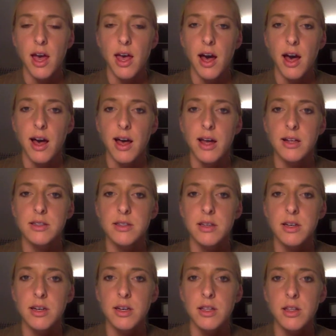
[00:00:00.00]
at
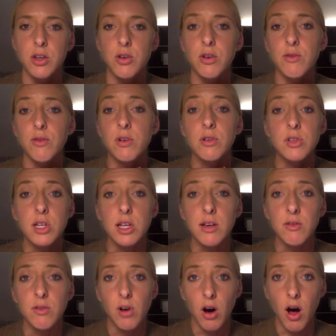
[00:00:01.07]
the University
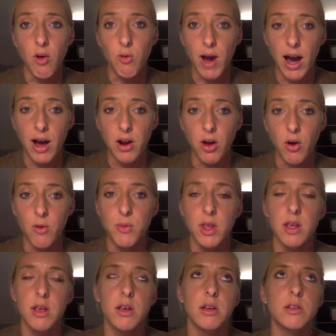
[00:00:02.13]
of Colorado
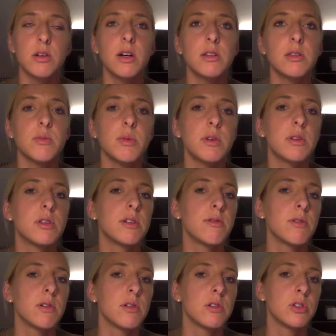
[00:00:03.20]
talks about the
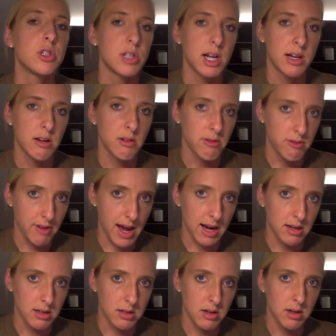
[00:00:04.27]
different genetic
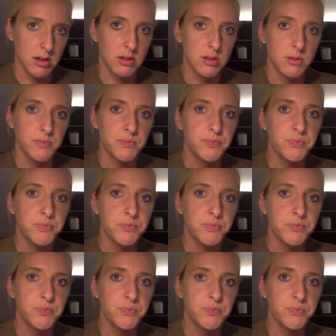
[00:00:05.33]
factors.